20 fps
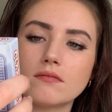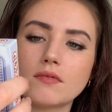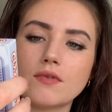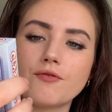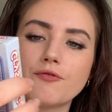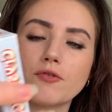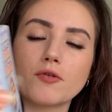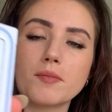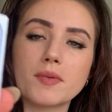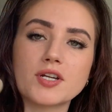
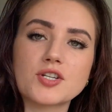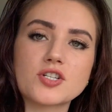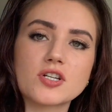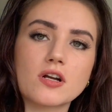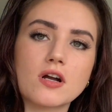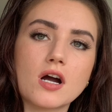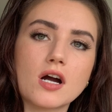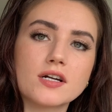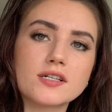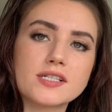Information
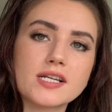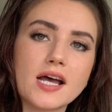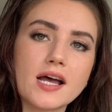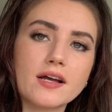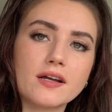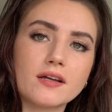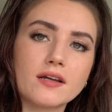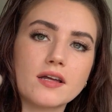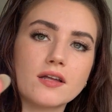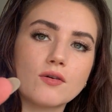Card
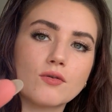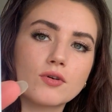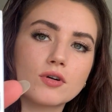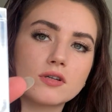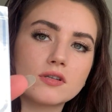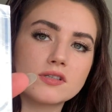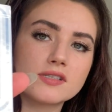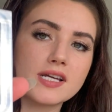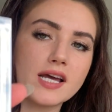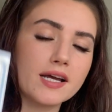deck and
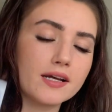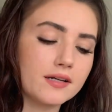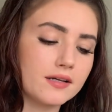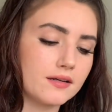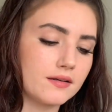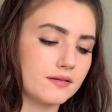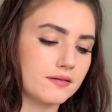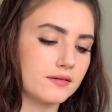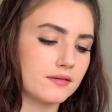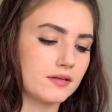Oracle deck.
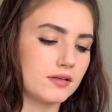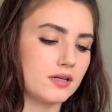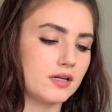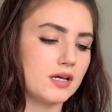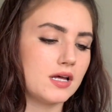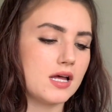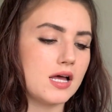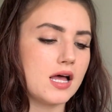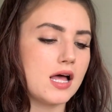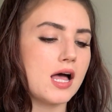
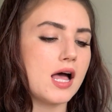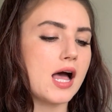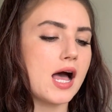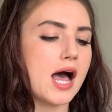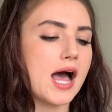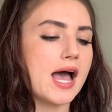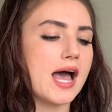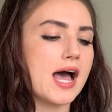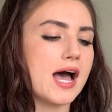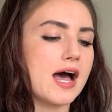
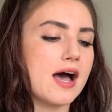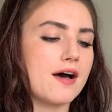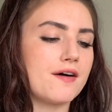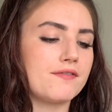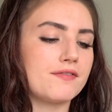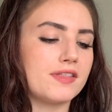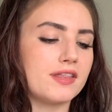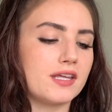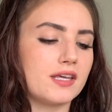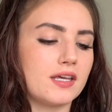I
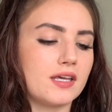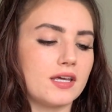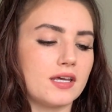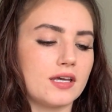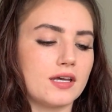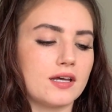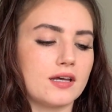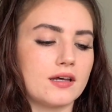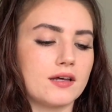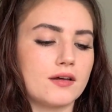have
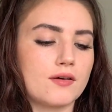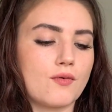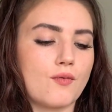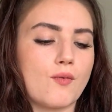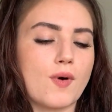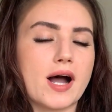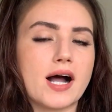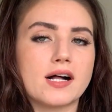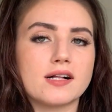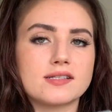the
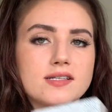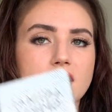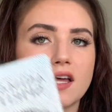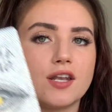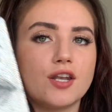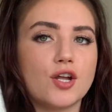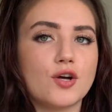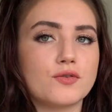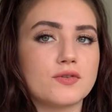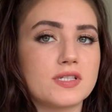Wild
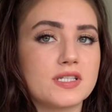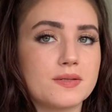Unknown